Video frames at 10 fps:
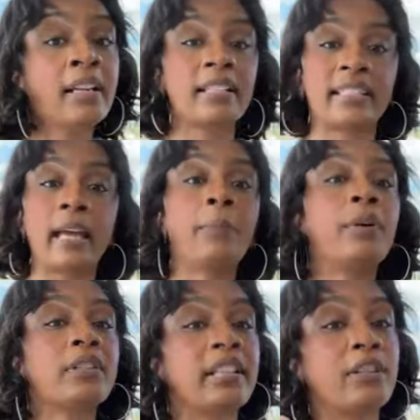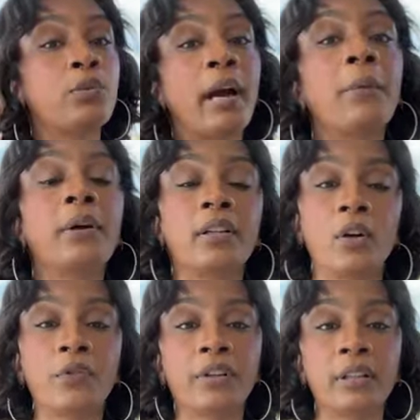the same person that you had running
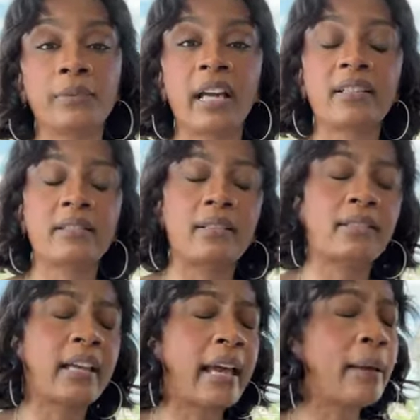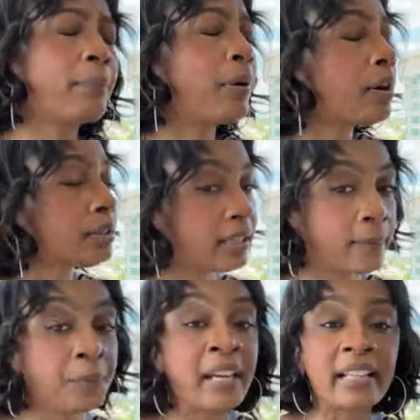over in them deserts, the same
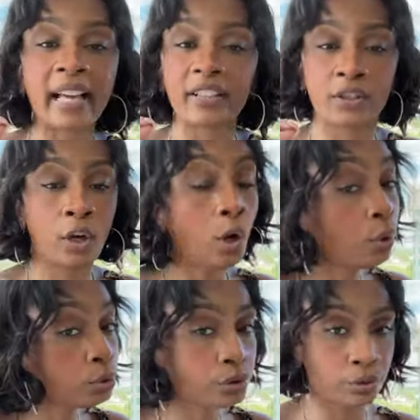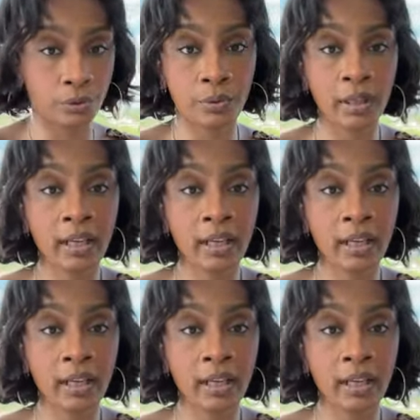person that told you